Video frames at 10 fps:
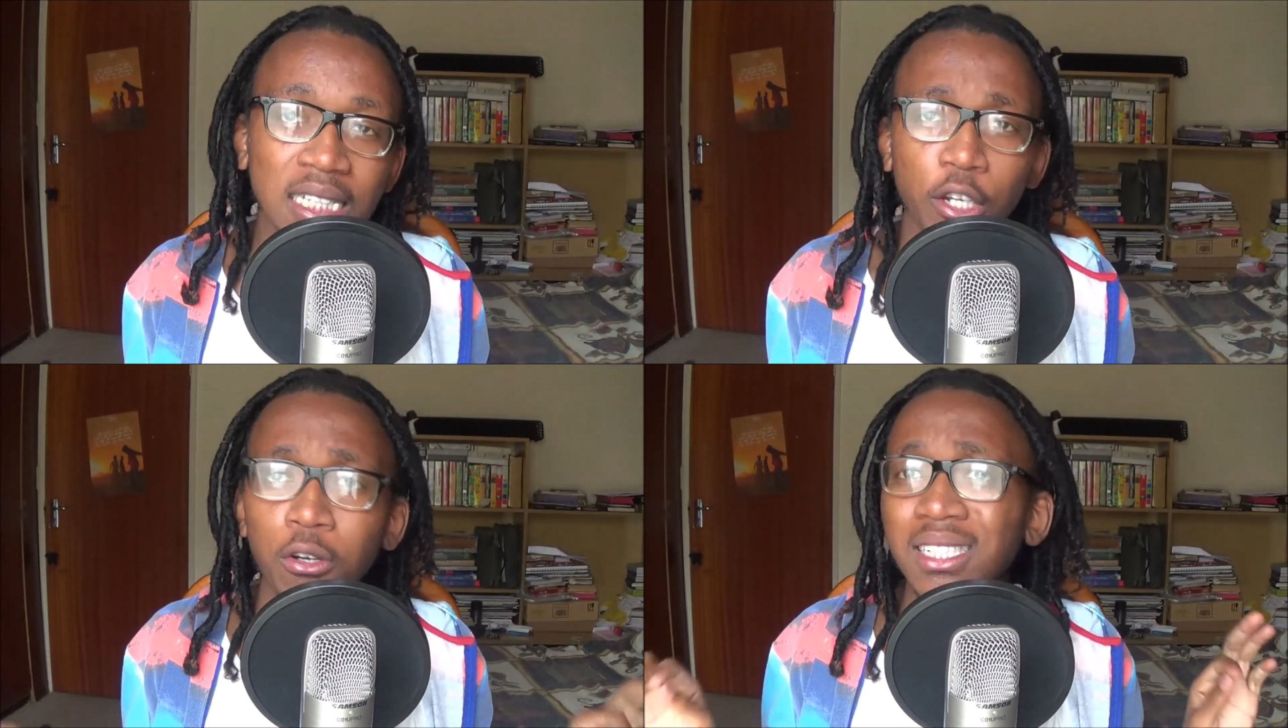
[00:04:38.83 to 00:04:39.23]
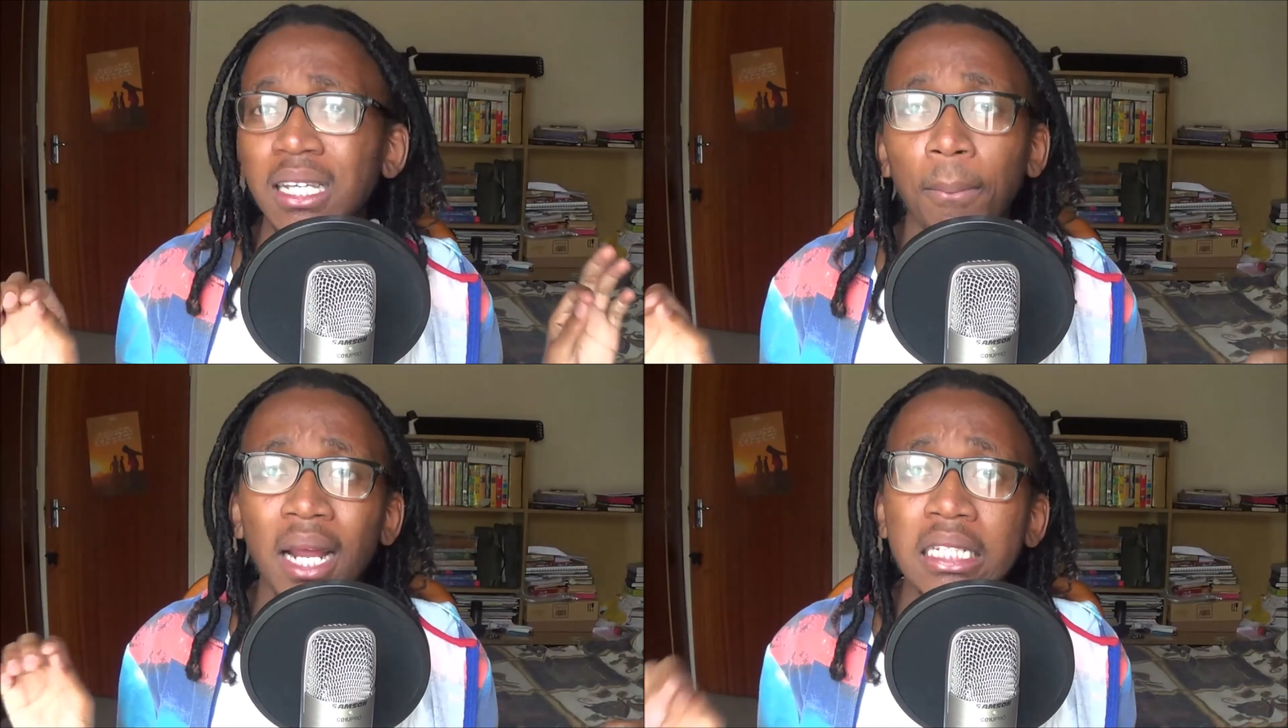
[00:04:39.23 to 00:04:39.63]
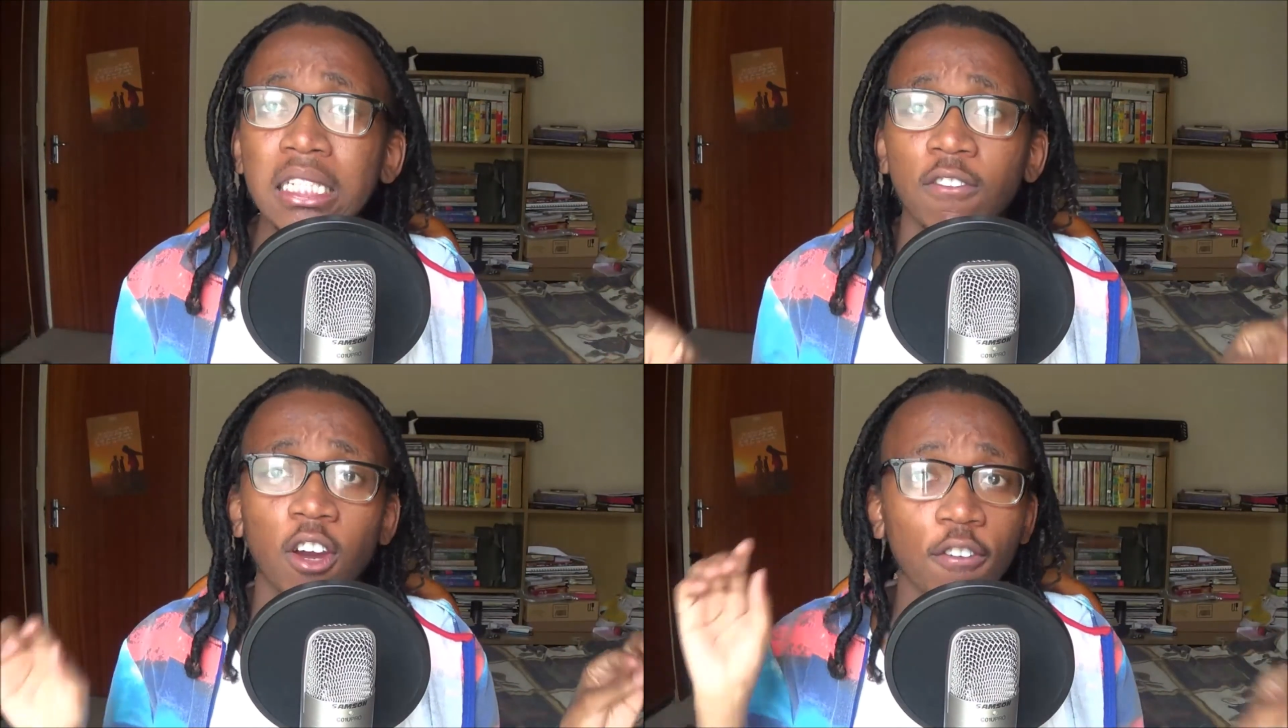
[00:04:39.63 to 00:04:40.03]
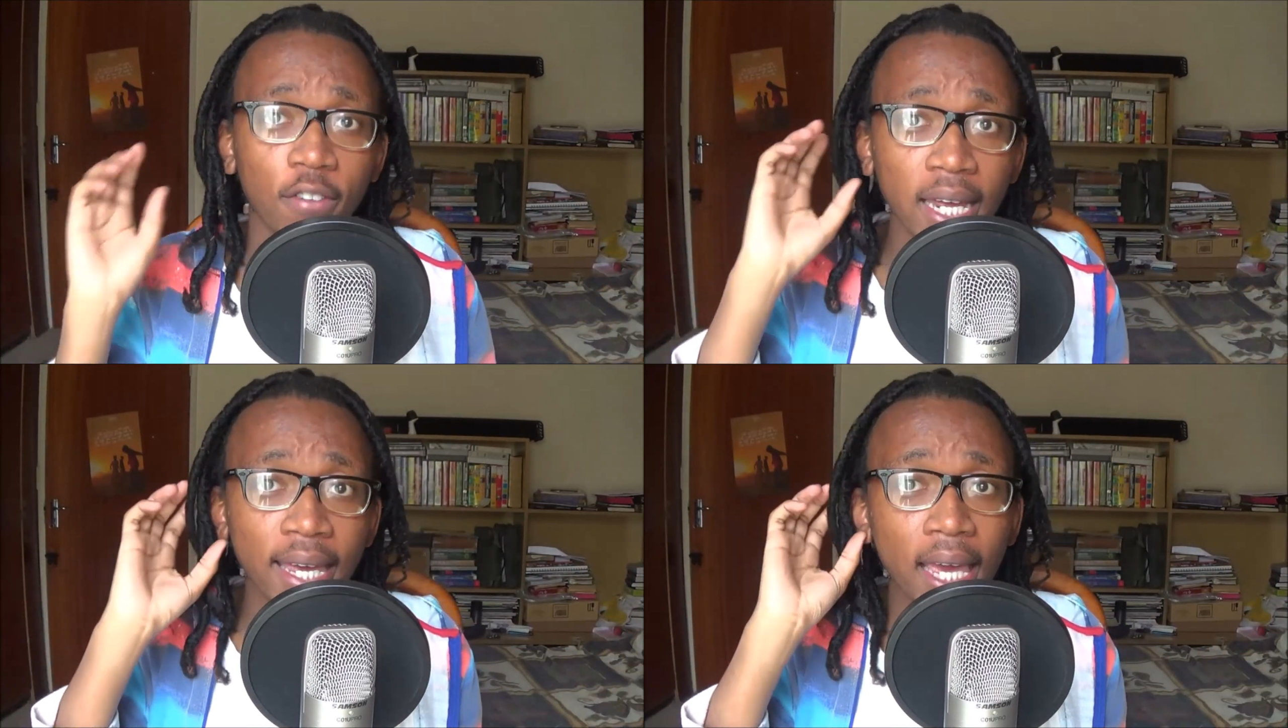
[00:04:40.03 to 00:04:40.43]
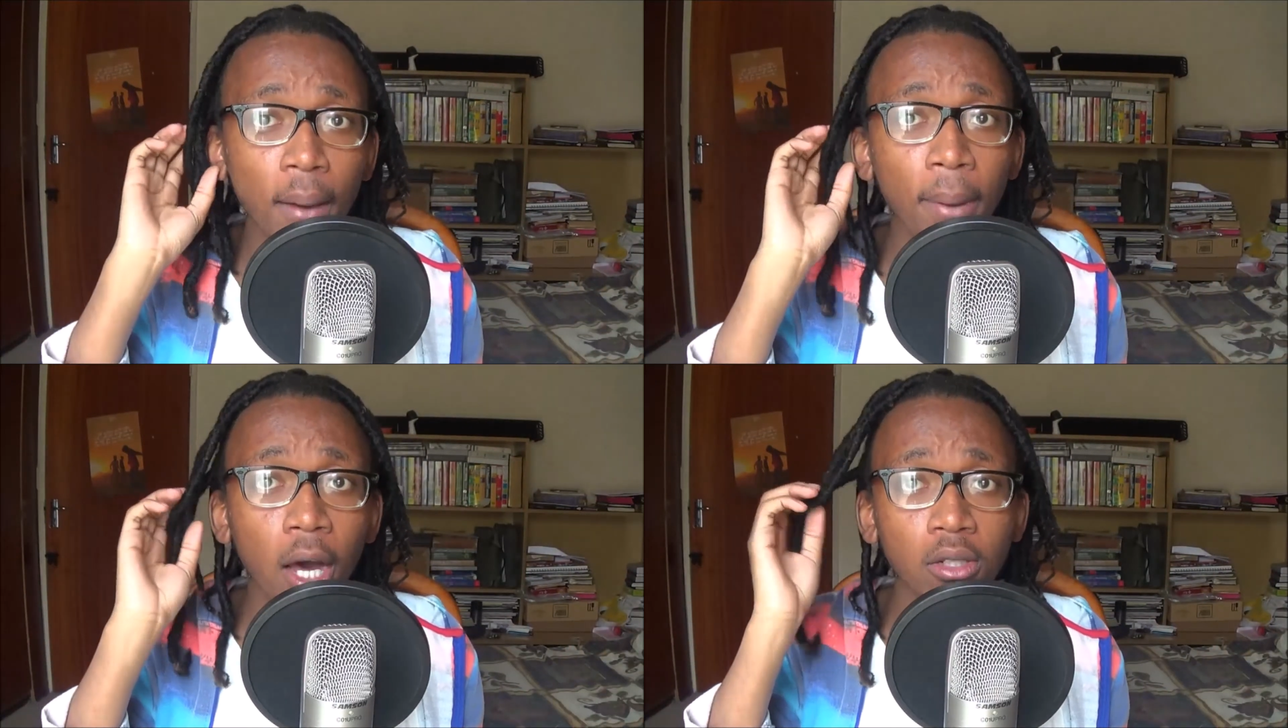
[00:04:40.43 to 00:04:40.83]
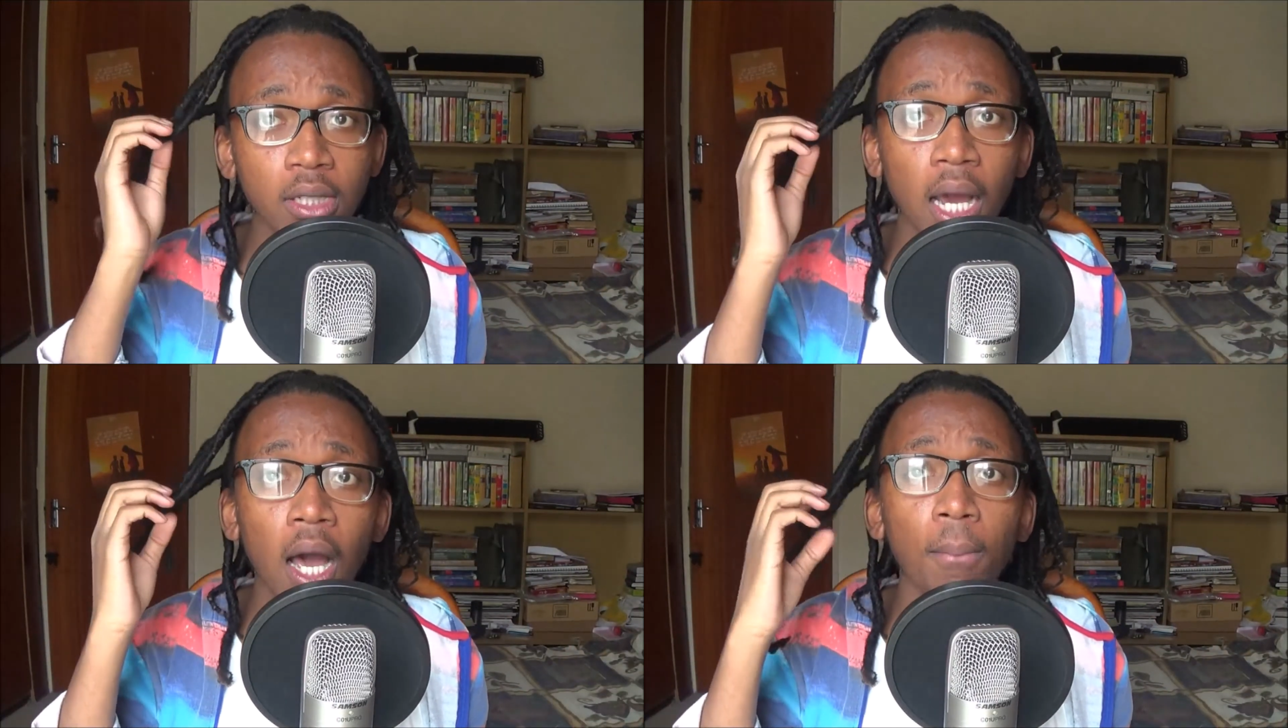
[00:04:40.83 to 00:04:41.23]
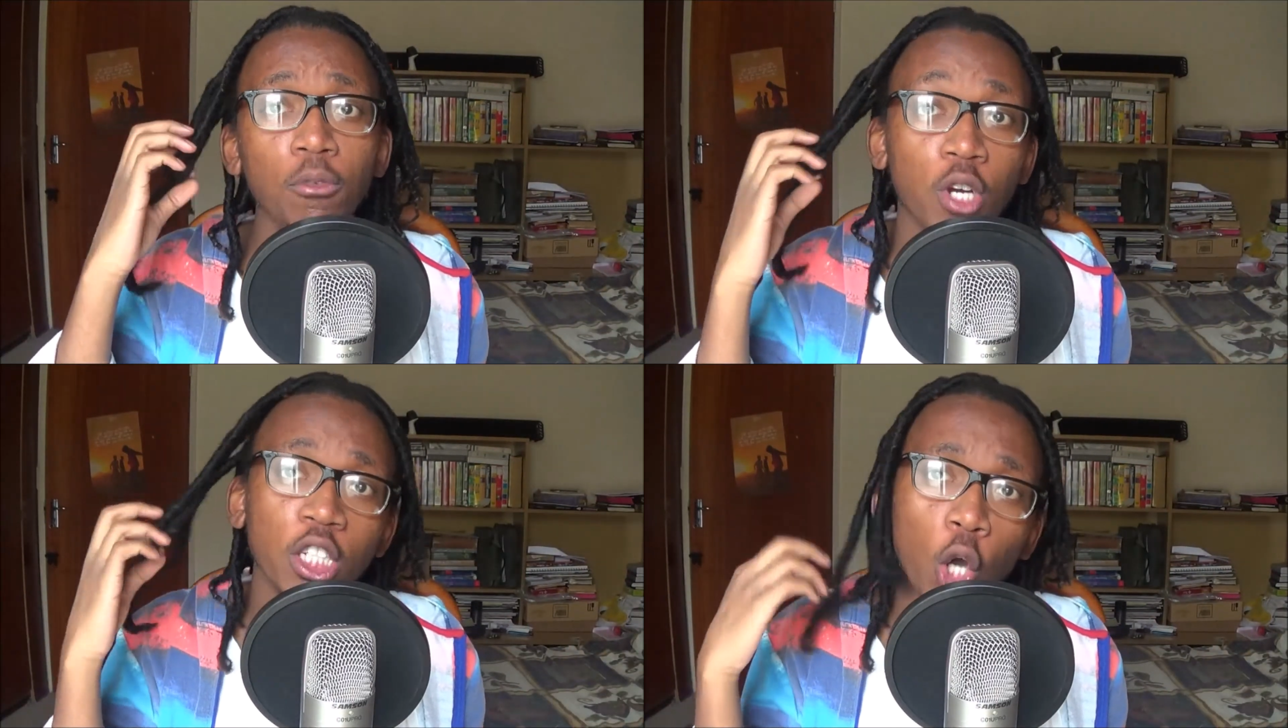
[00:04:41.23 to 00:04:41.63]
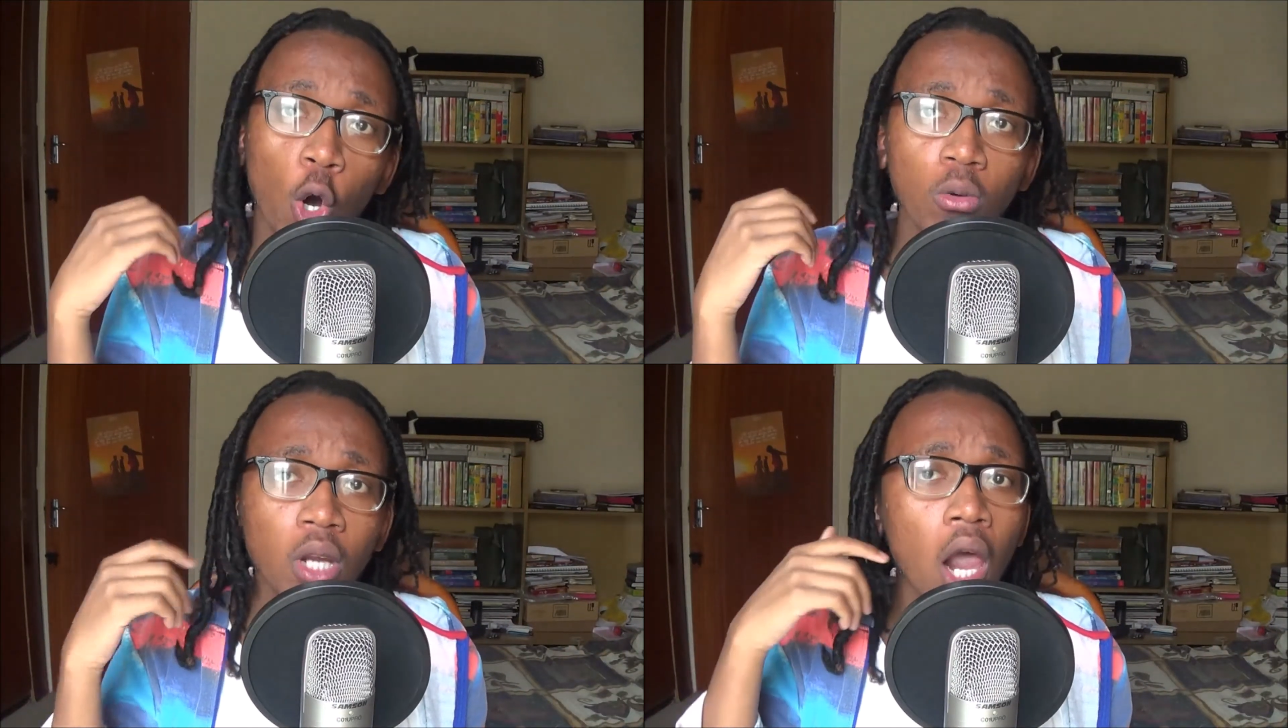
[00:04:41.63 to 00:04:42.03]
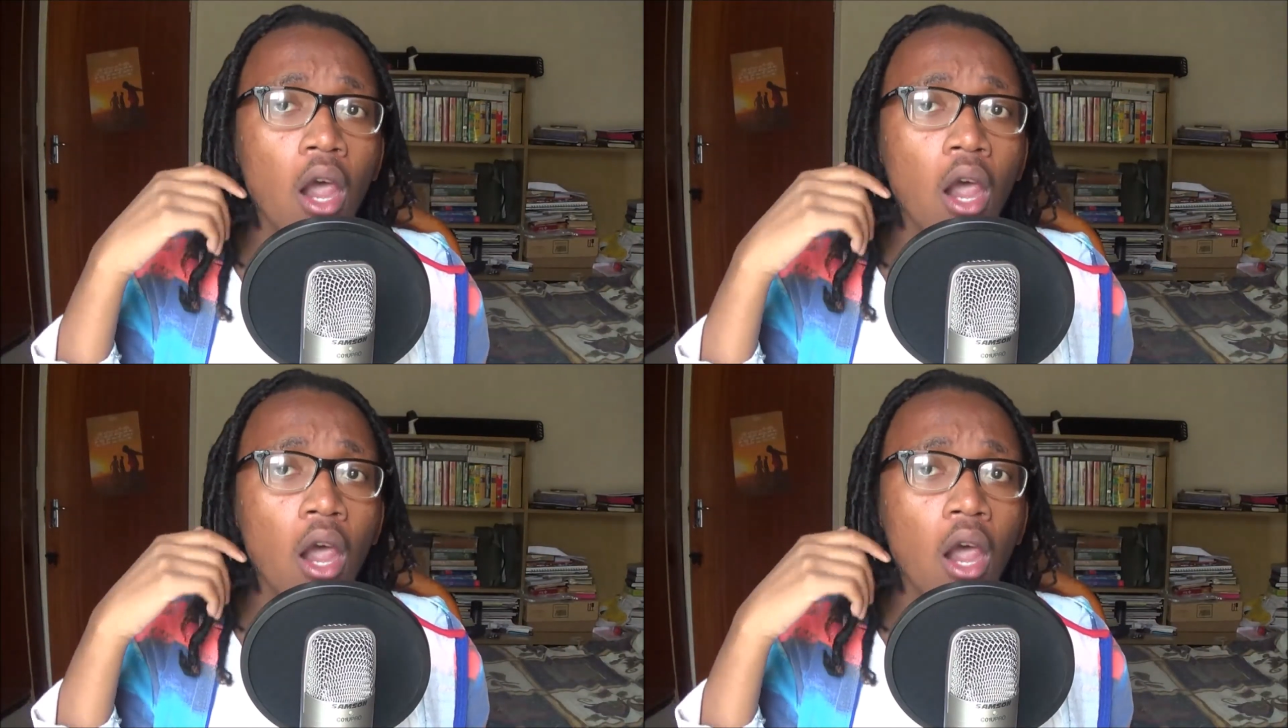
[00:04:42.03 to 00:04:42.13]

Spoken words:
I know some places are very finicky about dress code.